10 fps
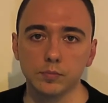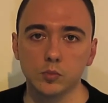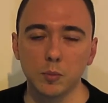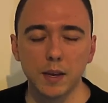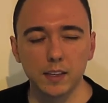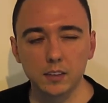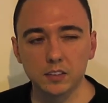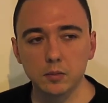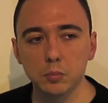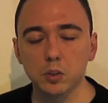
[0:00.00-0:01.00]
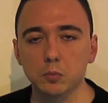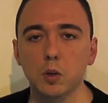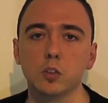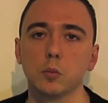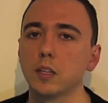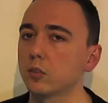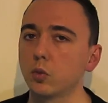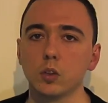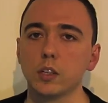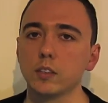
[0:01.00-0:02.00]
To make it as simple as possible, that's
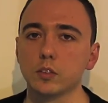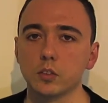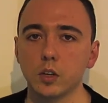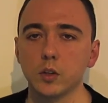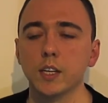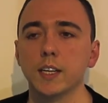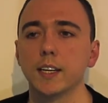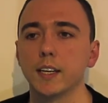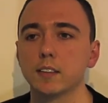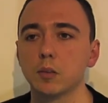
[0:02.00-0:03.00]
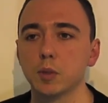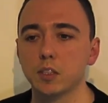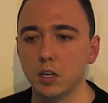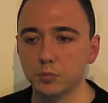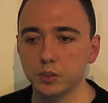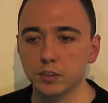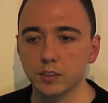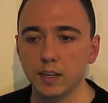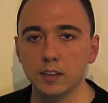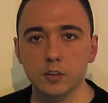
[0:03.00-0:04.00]
all it is. So somebody types in
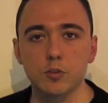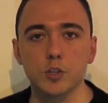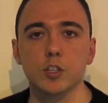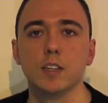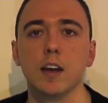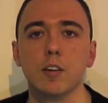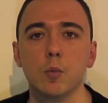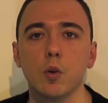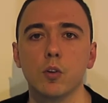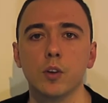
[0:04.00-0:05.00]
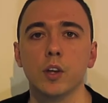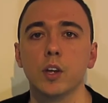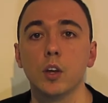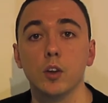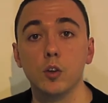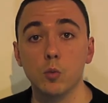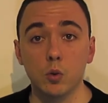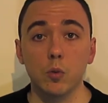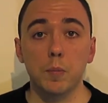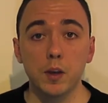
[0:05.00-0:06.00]
electrician Narre Warren, you
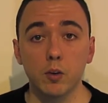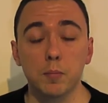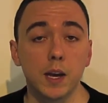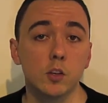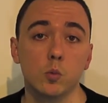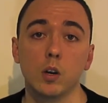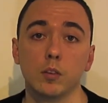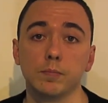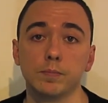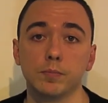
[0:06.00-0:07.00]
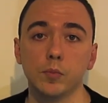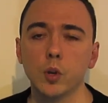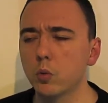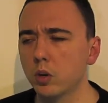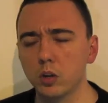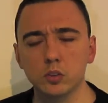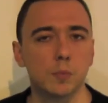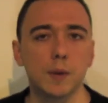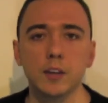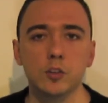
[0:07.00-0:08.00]
want to appear on page 1. No one goes to
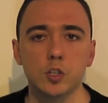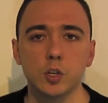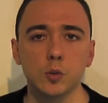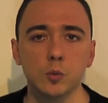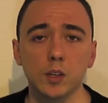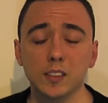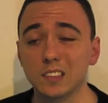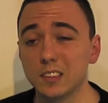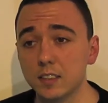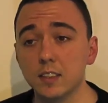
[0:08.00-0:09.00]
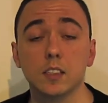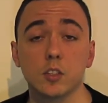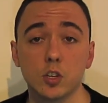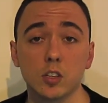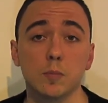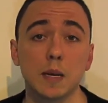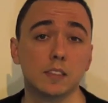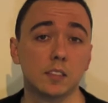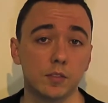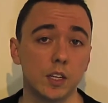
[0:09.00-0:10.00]
page 2, and statistics show that about
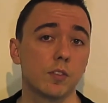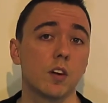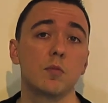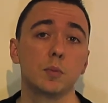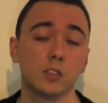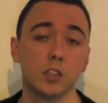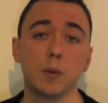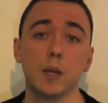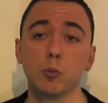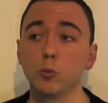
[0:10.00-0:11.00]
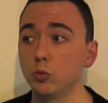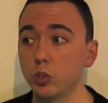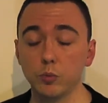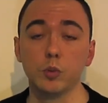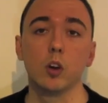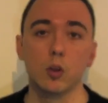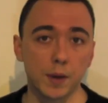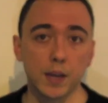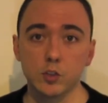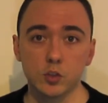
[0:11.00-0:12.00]
75% of people don't go to
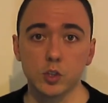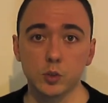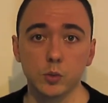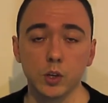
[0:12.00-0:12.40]
page 2.